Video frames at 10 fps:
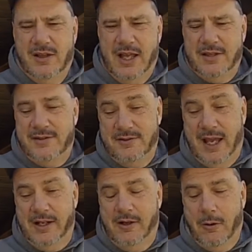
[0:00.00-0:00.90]
that's
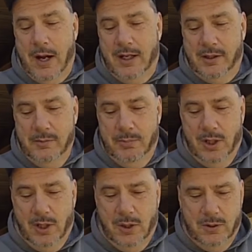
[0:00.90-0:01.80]
Edgar Allan
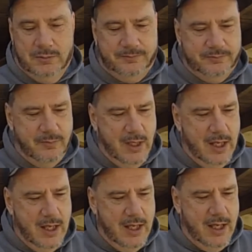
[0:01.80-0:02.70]
Poe.
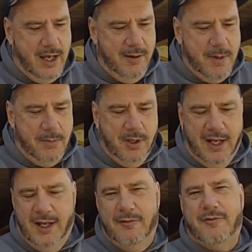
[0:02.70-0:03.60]
I remember
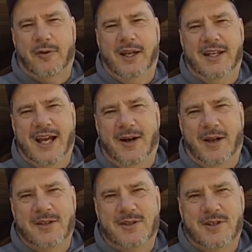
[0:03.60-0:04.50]
getting freaked out
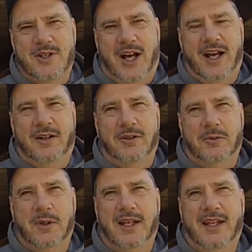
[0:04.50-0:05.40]
as a child
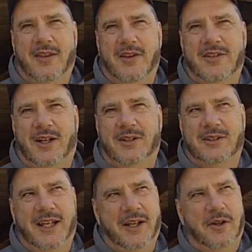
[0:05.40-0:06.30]
reading The
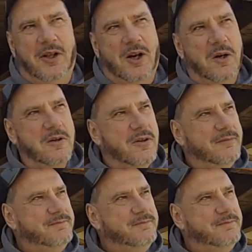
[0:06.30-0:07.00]
Telltale Heart.